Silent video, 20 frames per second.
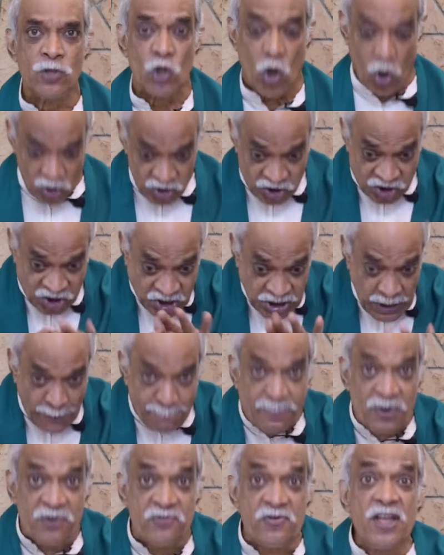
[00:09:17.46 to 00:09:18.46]
on
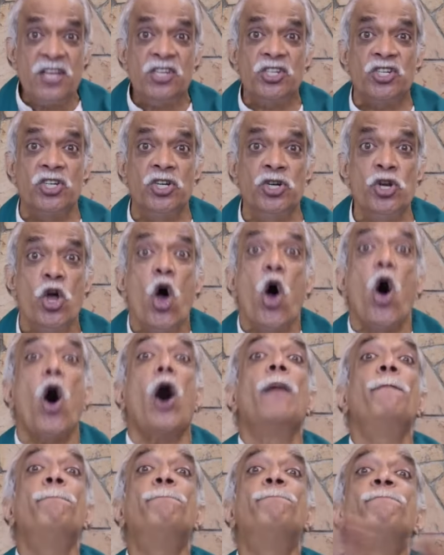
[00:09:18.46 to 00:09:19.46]
separation,
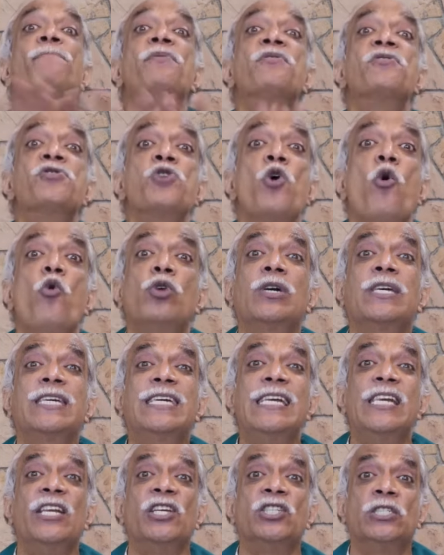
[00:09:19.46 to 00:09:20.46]
on
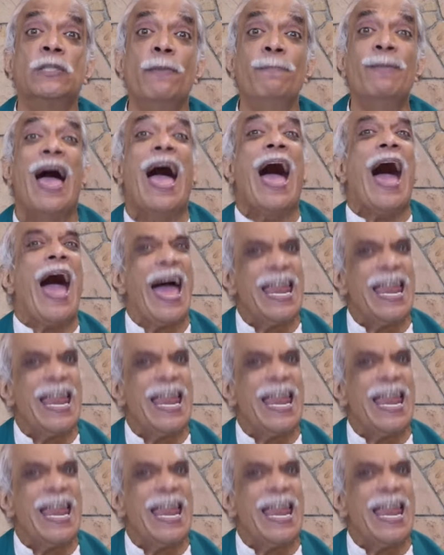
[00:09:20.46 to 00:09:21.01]
parochialism,